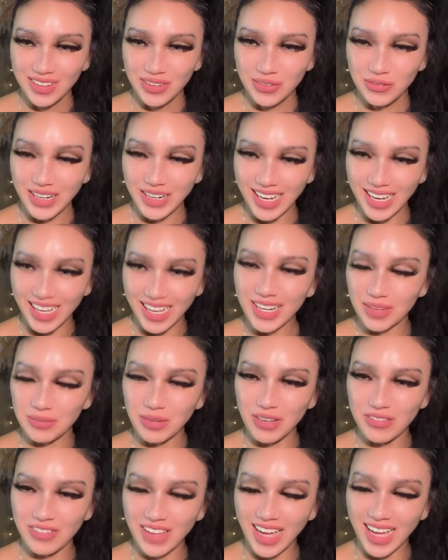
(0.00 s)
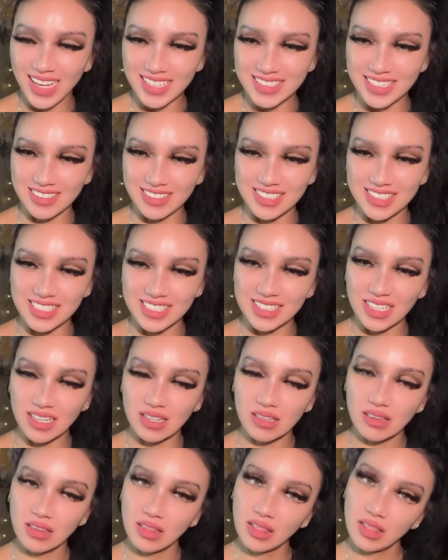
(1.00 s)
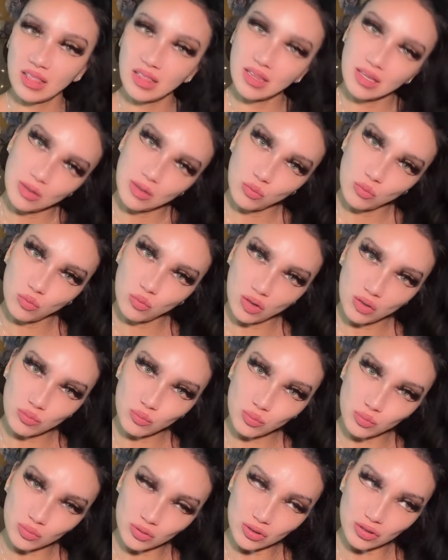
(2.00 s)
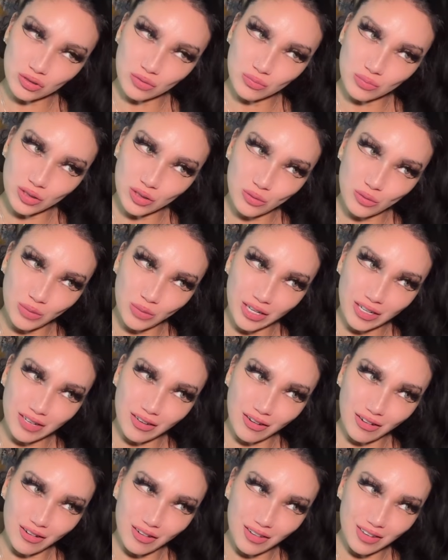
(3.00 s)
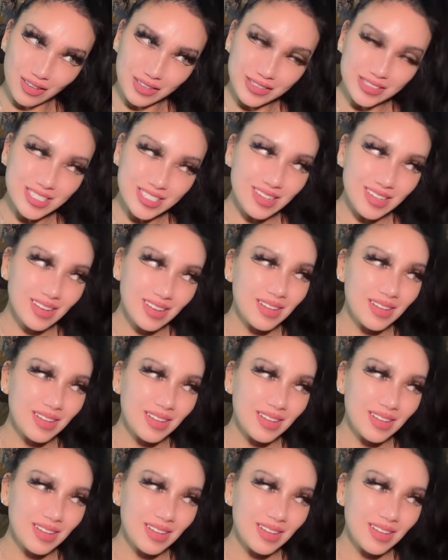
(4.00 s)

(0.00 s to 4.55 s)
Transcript: when I had it in my hand, I was just like, womp womp, oh my god.